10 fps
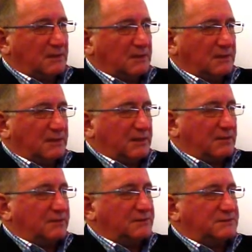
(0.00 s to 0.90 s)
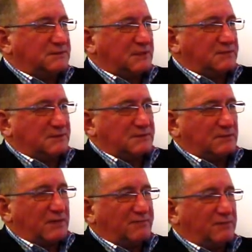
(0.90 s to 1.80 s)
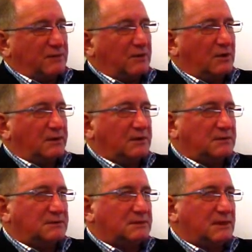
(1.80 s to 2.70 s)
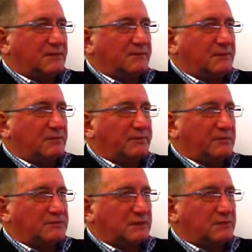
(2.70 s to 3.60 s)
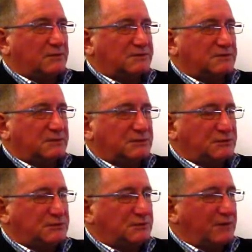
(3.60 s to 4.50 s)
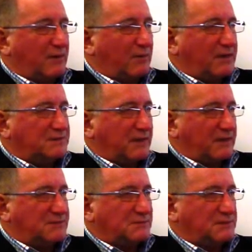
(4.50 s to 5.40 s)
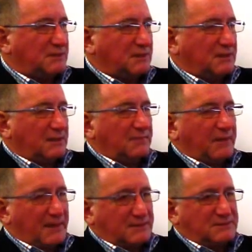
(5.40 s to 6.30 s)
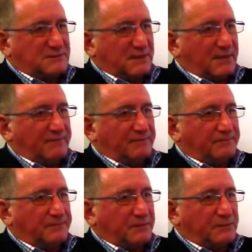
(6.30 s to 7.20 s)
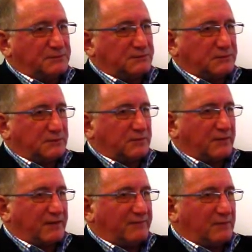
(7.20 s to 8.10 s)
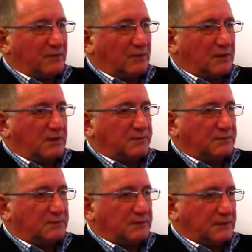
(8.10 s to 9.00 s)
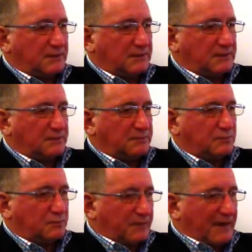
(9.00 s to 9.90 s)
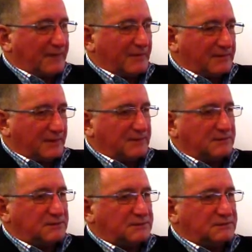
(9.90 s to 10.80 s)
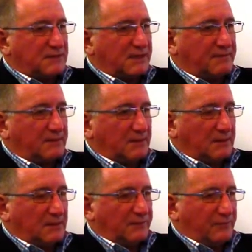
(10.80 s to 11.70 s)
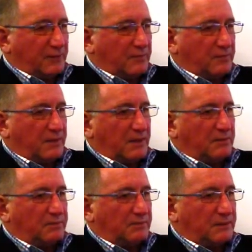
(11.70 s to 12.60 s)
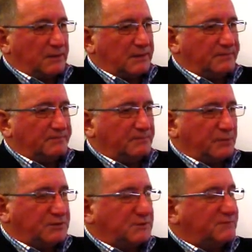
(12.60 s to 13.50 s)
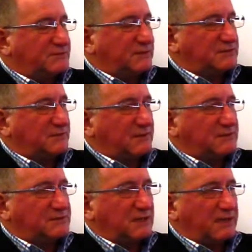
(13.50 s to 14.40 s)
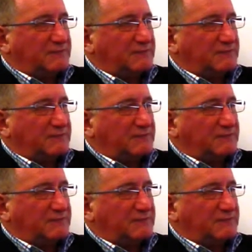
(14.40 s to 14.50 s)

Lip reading: an area that doesn't rate very highly, and we've also got some issues around waste management, but which we didn't rate very highly. But in the good part about that, through our Works and Infrastructure Manager Dave